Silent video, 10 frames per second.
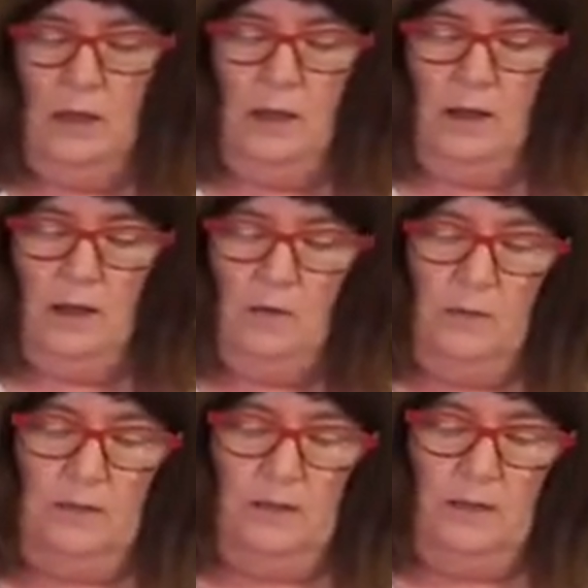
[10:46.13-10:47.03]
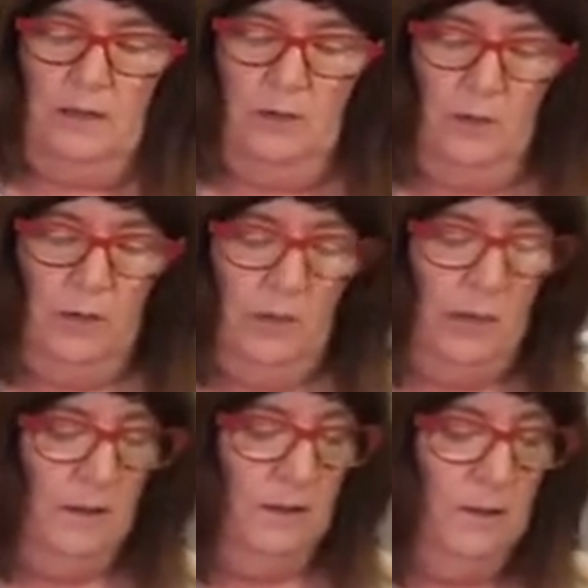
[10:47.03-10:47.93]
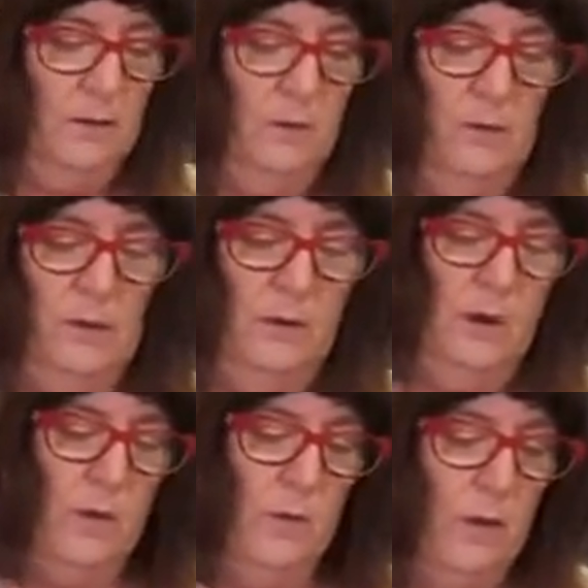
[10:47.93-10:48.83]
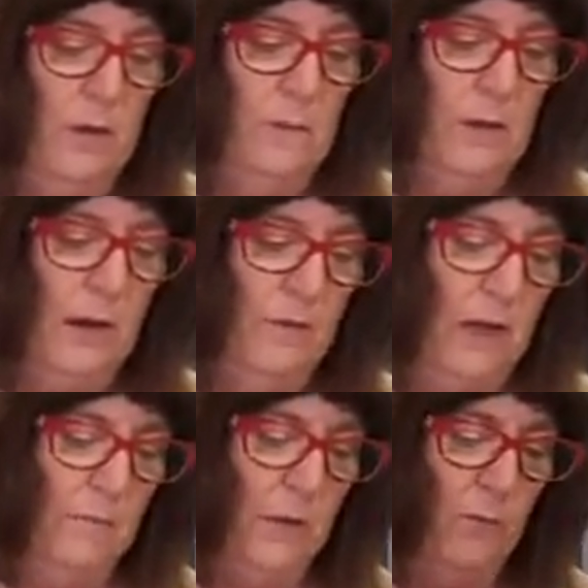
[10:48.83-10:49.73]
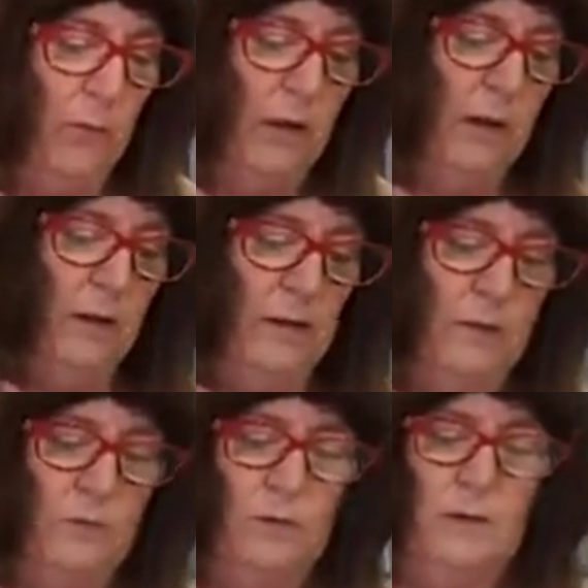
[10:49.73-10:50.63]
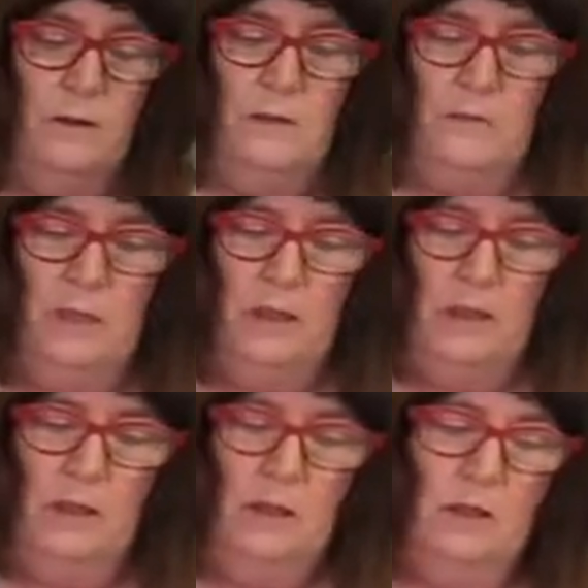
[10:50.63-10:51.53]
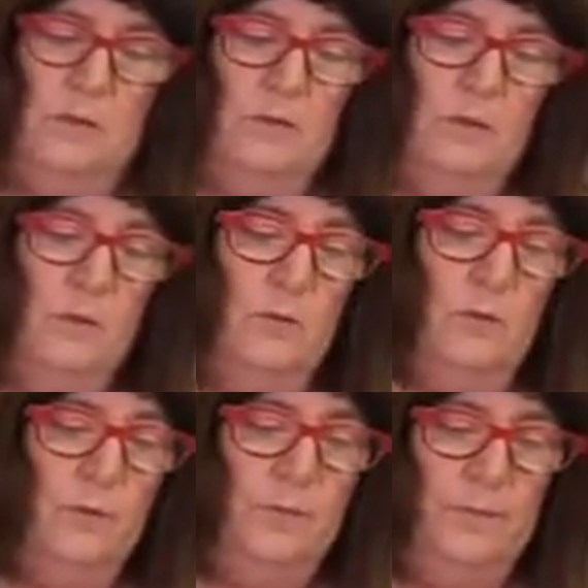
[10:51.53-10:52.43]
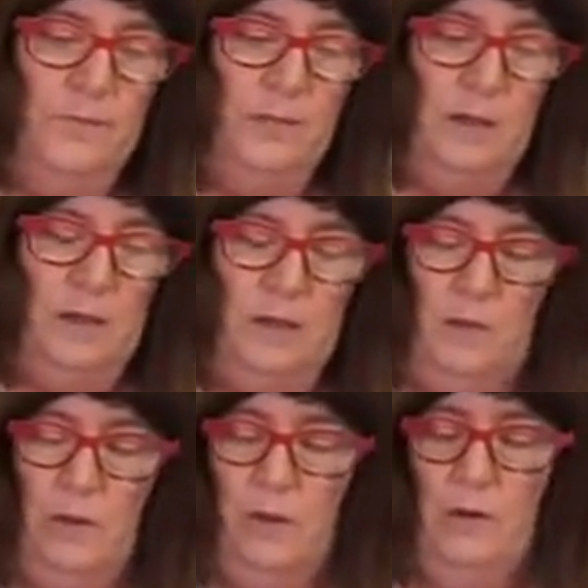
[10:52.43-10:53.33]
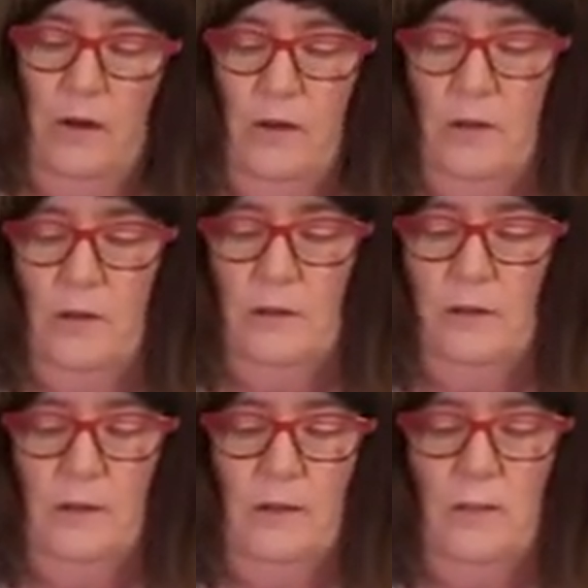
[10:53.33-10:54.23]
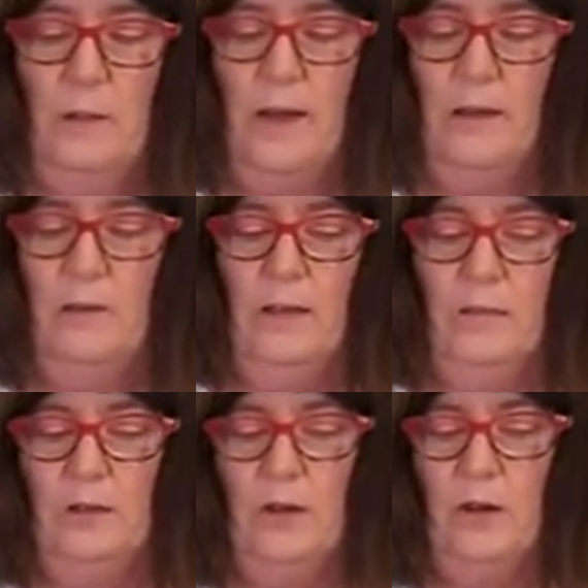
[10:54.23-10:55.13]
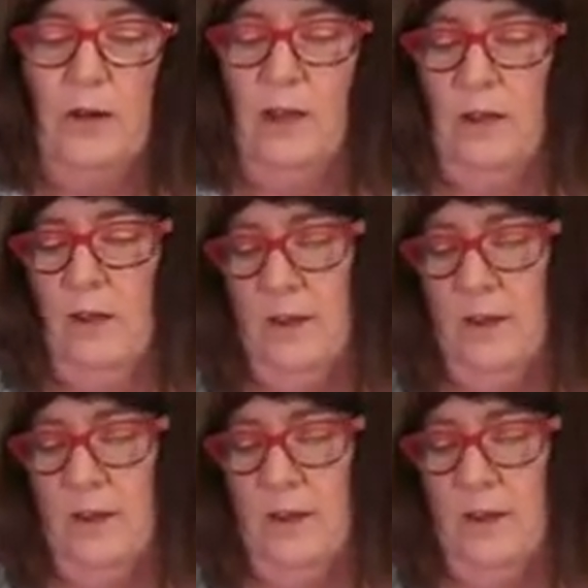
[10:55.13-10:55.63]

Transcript: And I always enjoyed that, so I wanted them to have that memory as well. So when they're here, there's a little batter left on